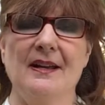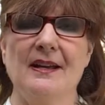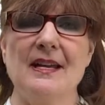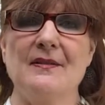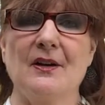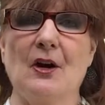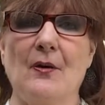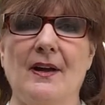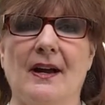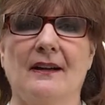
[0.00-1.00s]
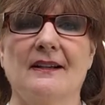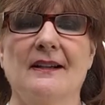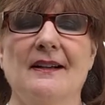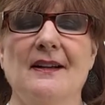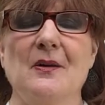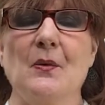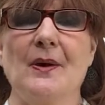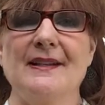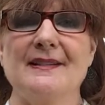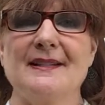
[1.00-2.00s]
even go there was